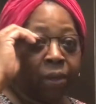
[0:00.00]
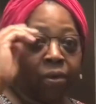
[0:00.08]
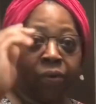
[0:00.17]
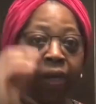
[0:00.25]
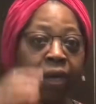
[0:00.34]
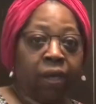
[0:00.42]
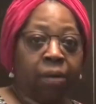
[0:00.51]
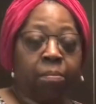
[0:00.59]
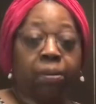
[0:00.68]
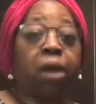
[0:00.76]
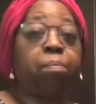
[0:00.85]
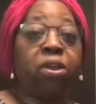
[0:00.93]
Okay?
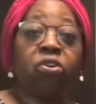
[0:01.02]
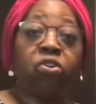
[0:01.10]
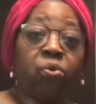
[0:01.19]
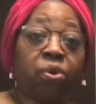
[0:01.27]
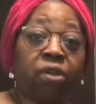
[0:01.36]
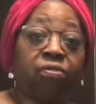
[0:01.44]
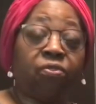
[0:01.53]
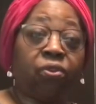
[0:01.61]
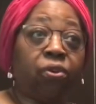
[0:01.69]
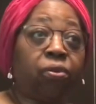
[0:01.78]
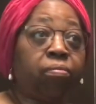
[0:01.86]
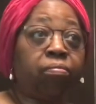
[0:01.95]
But I've been doing it
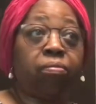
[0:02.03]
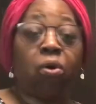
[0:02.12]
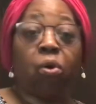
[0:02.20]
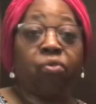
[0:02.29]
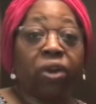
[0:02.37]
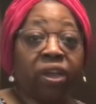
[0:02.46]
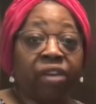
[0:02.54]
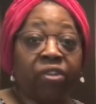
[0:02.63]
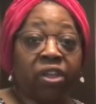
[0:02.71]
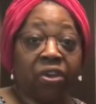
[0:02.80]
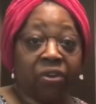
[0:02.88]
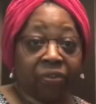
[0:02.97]
for over
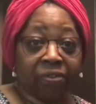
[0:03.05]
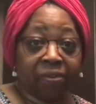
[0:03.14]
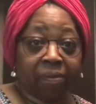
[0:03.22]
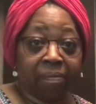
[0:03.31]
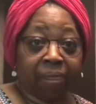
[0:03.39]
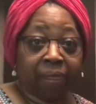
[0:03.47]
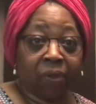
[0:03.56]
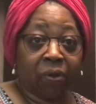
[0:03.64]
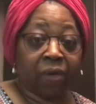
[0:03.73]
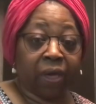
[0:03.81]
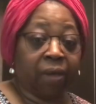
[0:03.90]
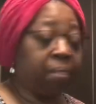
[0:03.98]
11 years.
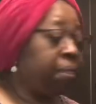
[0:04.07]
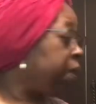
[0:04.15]
Okay?